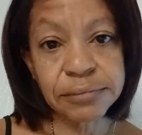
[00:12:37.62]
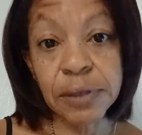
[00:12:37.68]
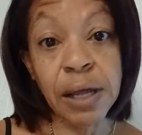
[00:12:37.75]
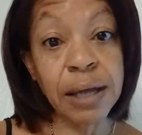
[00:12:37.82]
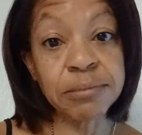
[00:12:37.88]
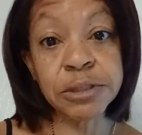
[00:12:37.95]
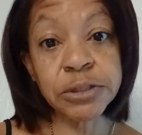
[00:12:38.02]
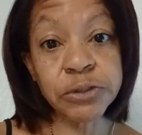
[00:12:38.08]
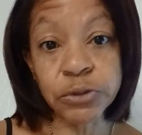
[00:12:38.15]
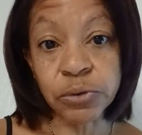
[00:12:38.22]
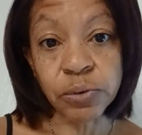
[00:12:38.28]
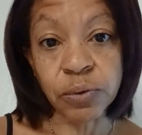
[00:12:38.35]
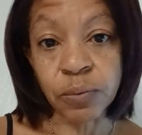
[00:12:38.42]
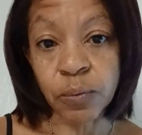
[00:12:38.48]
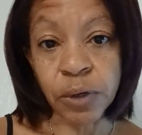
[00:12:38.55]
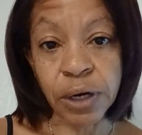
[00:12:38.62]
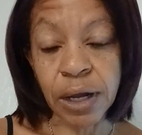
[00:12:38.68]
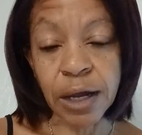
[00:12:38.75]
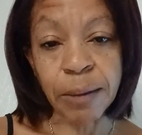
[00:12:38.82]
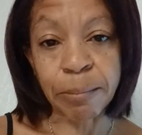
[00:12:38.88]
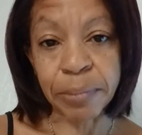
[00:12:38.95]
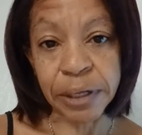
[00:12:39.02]
I'm just doing what
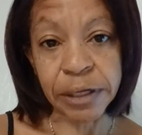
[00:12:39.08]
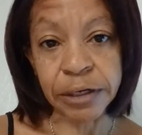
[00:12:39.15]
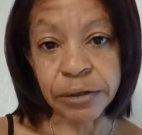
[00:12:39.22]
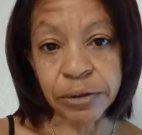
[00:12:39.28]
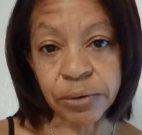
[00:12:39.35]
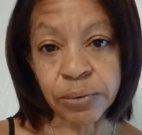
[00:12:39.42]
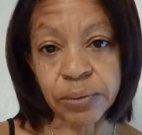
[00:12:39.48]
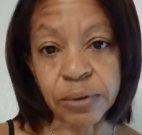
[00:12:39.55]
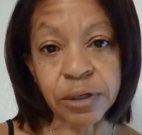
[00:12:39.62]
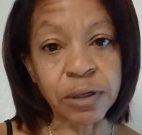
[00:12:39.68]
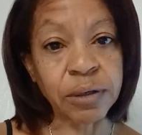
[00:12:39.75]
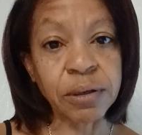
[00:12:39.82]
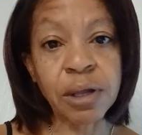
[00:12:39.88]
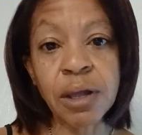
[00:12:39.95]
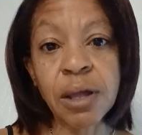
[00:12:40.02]
I've been doing.